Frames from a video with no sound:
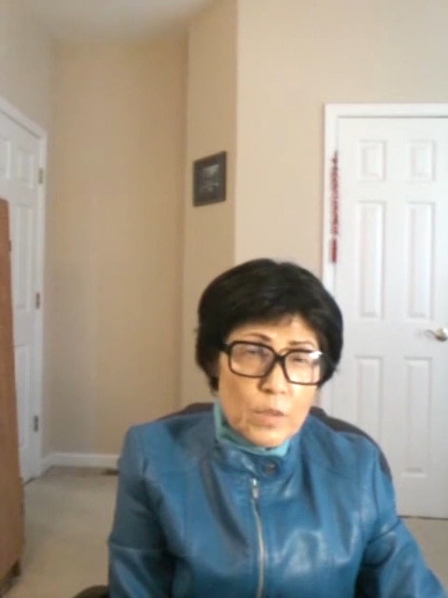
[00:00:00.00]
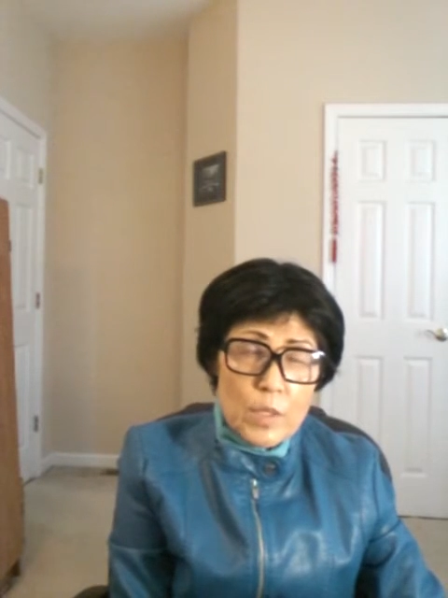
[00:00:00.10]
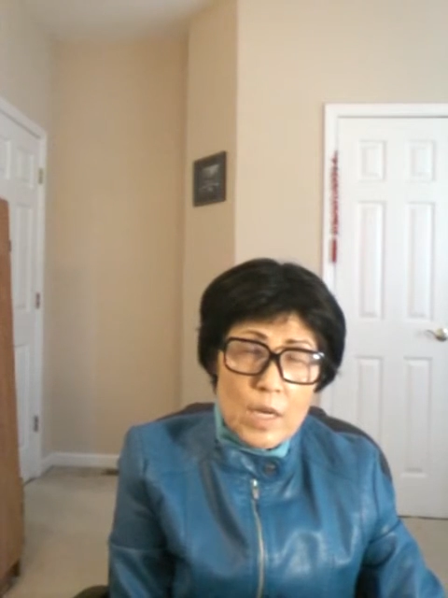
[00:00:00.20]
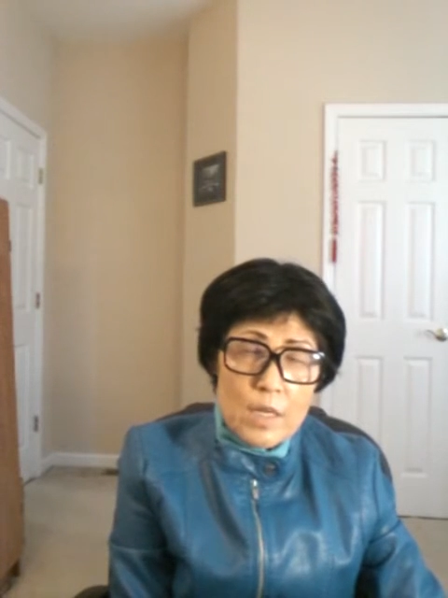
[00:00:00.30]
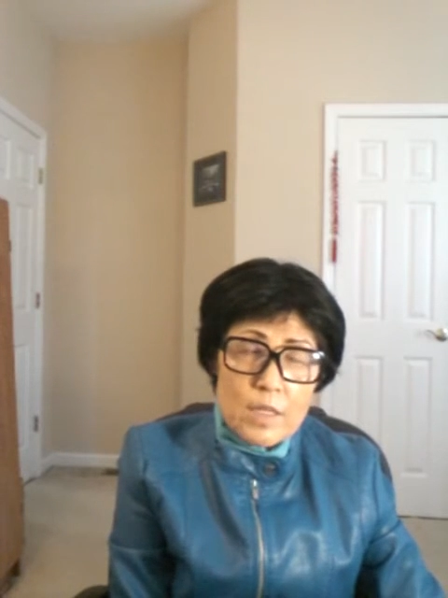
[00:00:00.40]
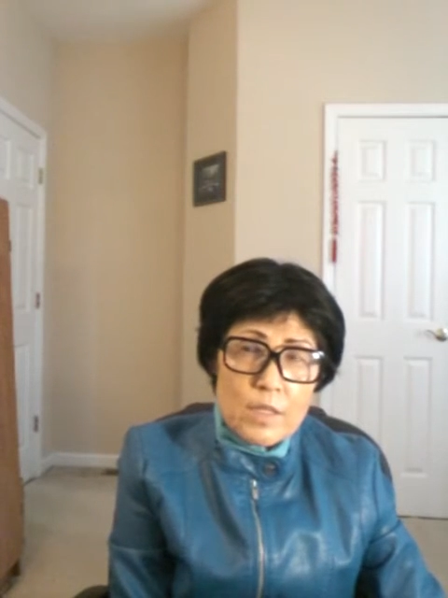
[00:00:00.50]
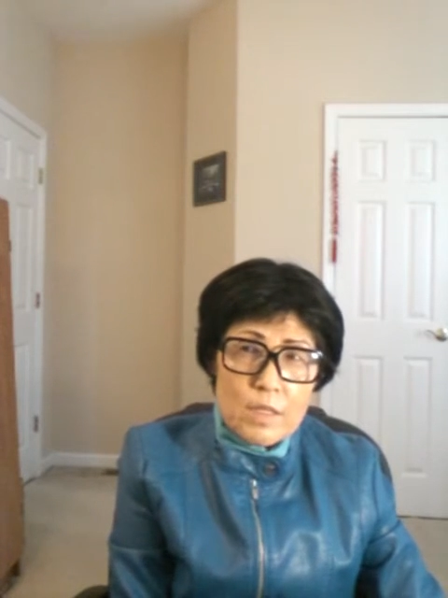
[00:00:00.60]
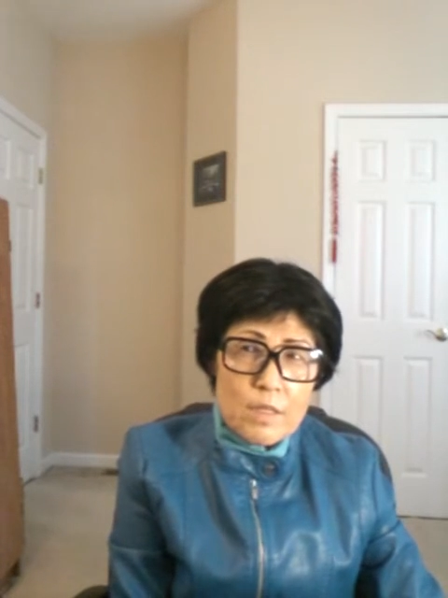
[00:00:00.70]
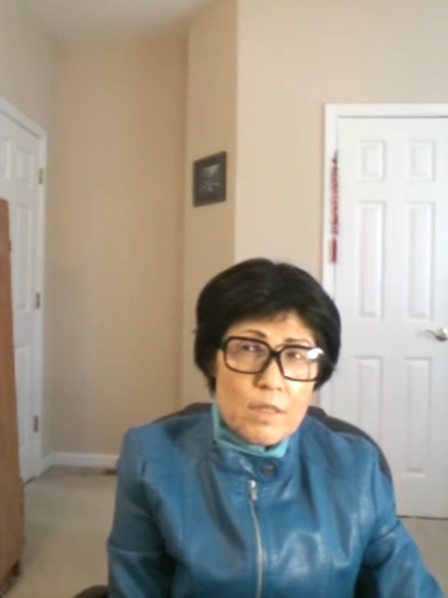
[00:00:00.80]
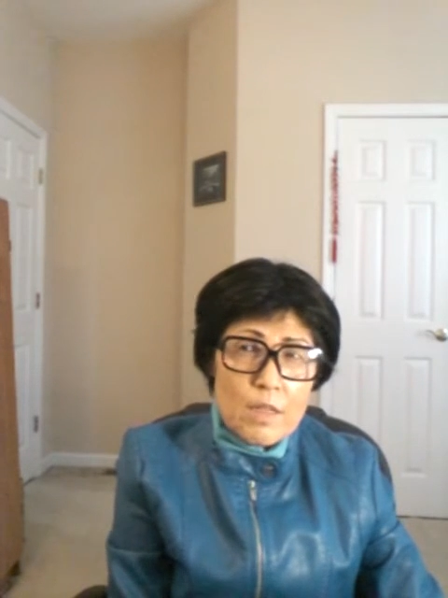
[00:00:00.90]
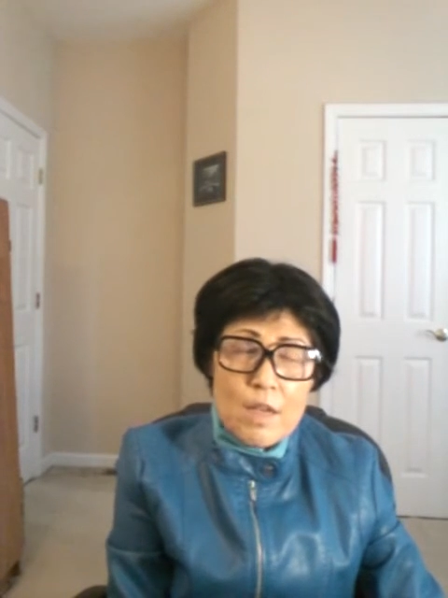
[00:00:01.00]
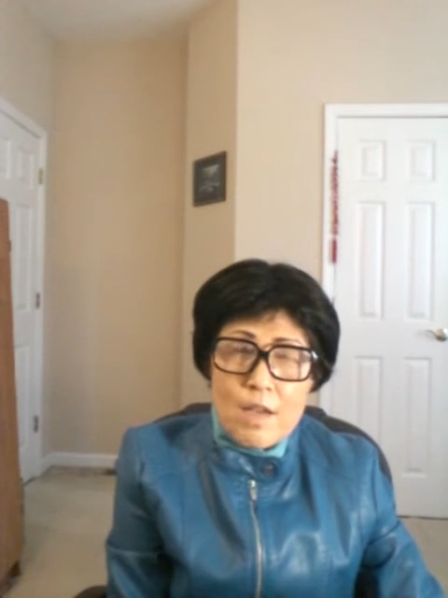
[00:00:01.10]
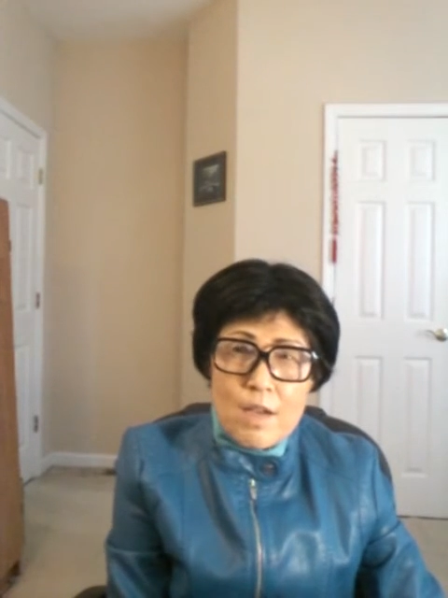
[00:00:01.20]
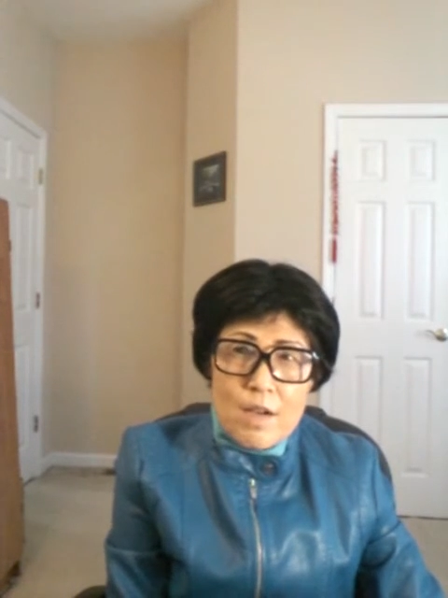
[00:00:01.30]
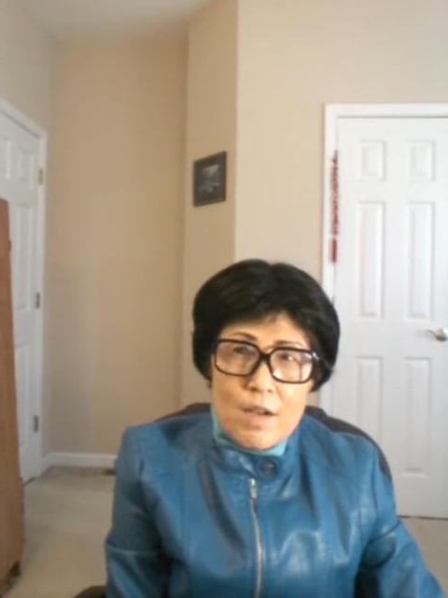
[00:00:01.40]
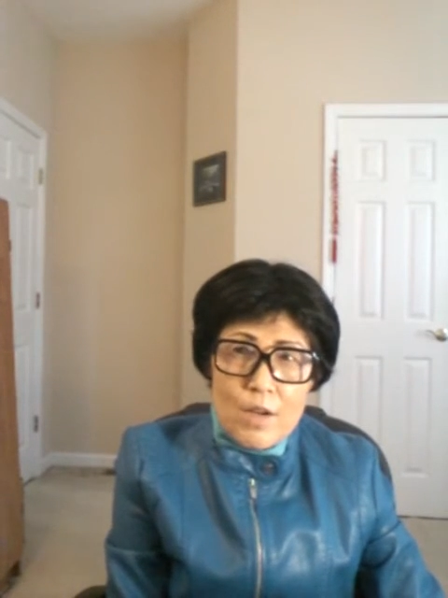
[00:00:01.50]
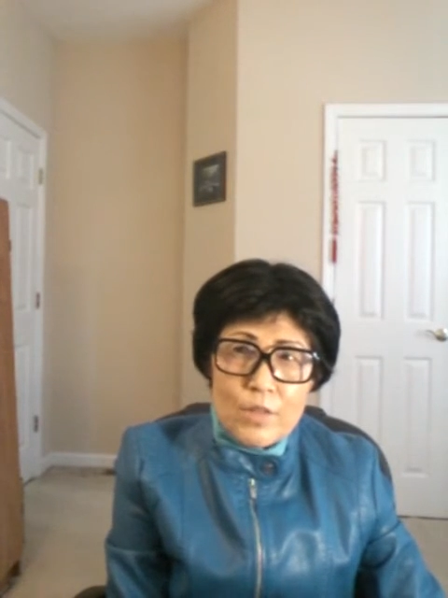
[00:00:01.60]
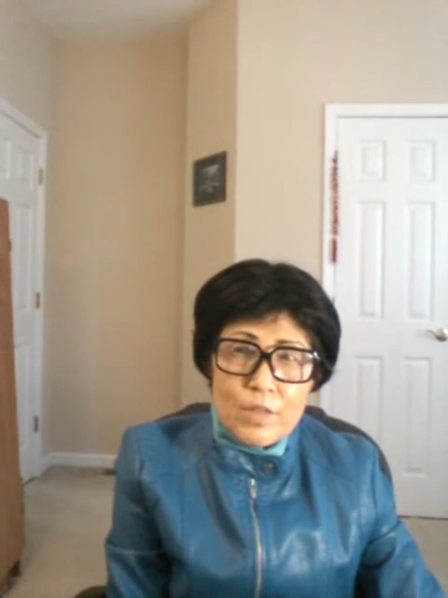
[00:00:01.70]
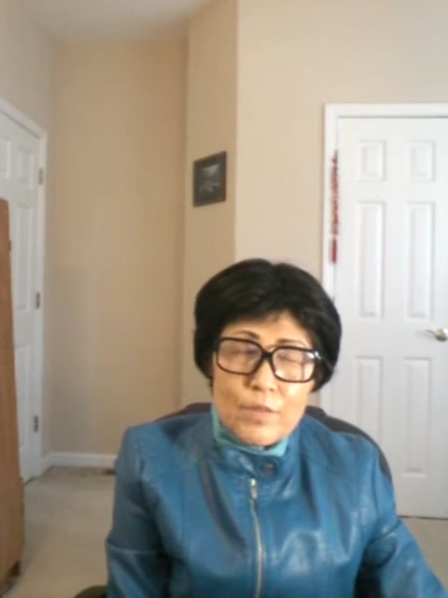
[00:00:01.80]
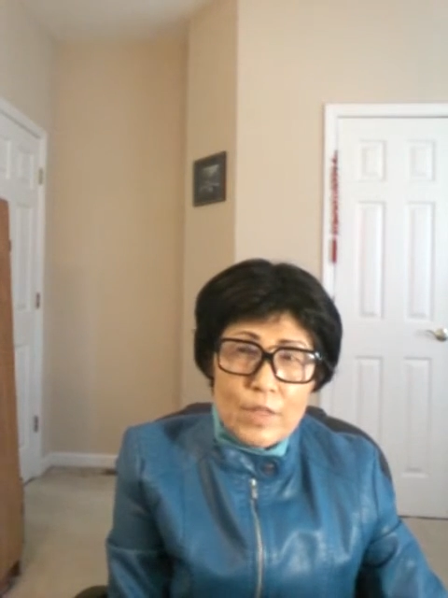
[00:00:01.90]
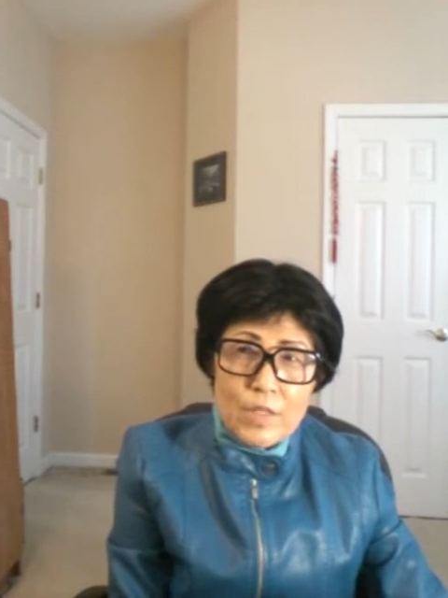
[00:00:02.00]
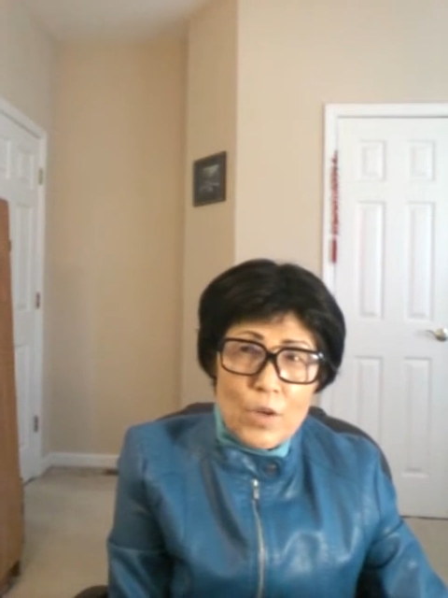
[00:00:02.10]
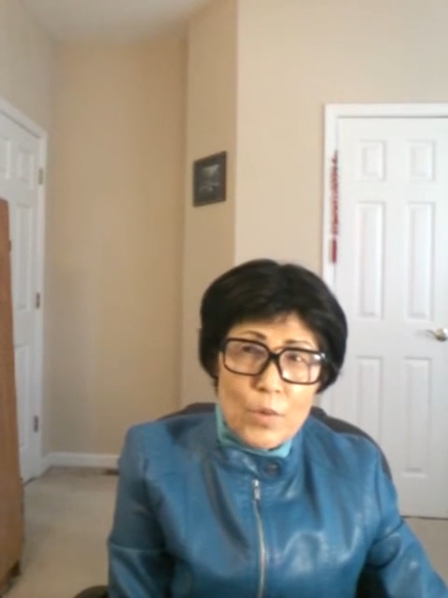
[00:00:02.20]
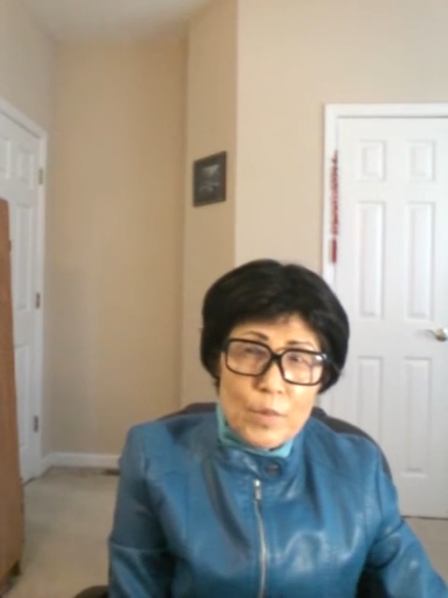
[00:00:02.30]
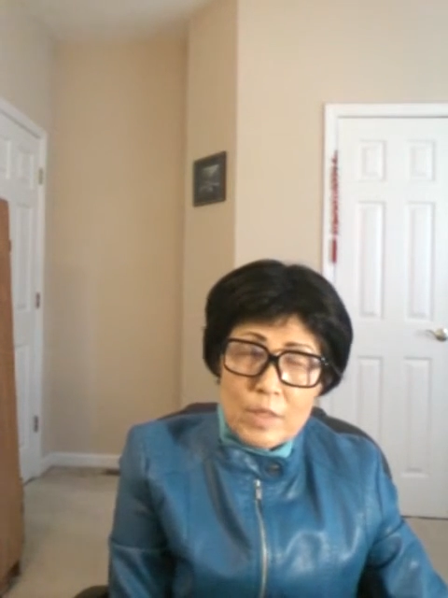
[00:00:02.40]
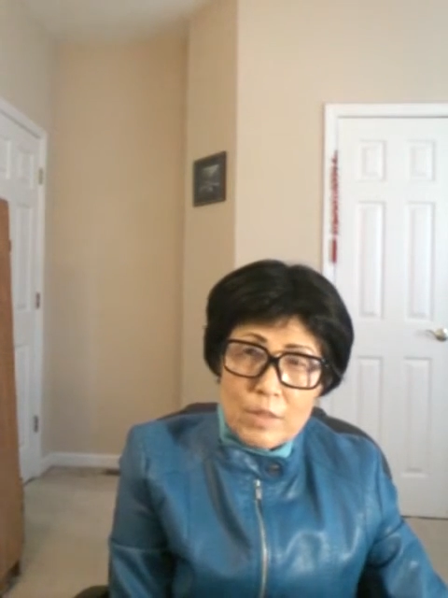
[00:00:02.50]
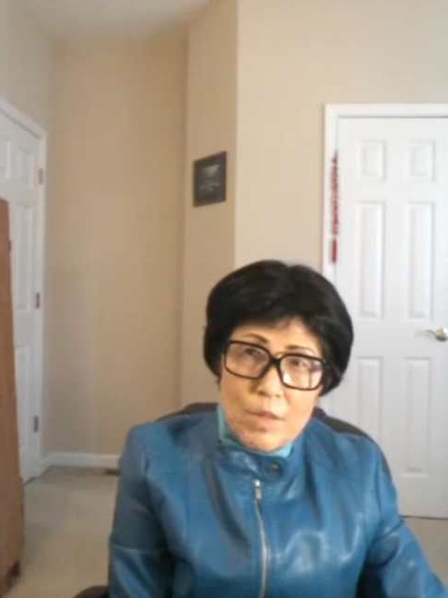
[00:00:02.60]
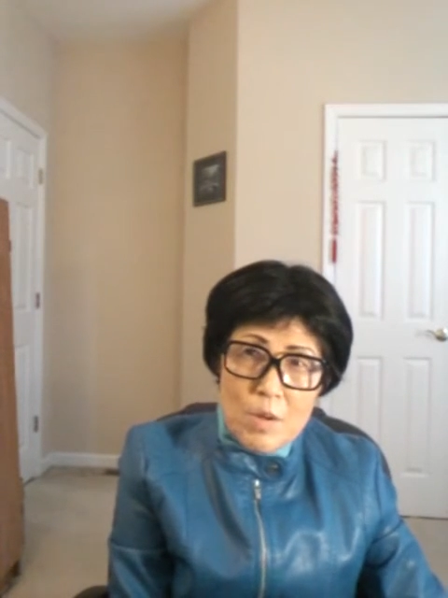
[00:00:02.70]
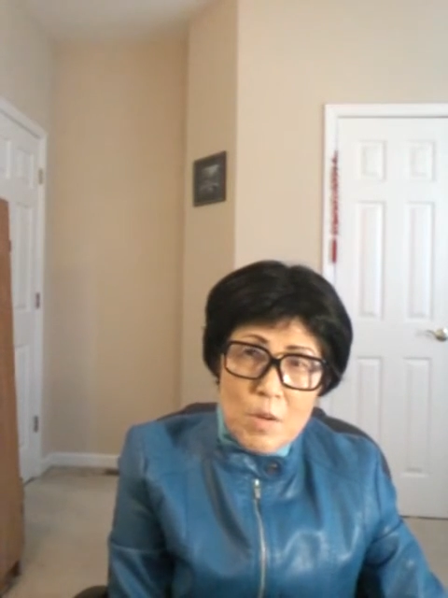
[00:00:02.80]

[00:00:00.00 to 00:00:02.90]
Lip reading: Regardless, there's if I talk about